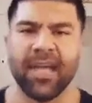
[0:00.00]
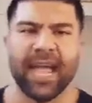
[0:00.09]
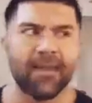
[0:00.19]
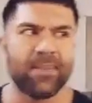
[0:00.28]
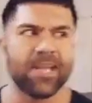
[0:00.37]

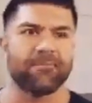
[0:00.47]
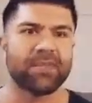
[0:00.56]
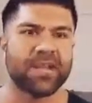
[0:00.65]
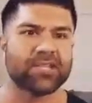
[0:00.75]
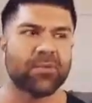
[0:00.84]
and be in a
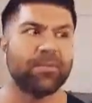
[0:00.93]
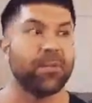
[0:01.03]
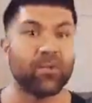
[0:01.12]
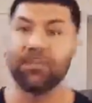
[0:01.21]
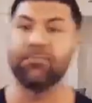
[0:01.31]
place where
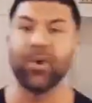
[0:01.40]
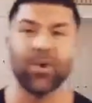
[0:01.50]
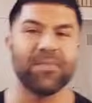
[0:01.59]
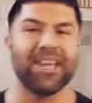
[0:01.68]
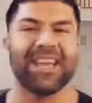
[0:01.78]
people could
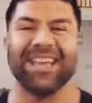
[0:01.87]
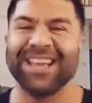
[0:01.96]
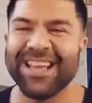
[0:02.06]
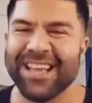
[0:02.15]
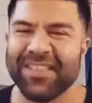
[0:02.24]
boo me,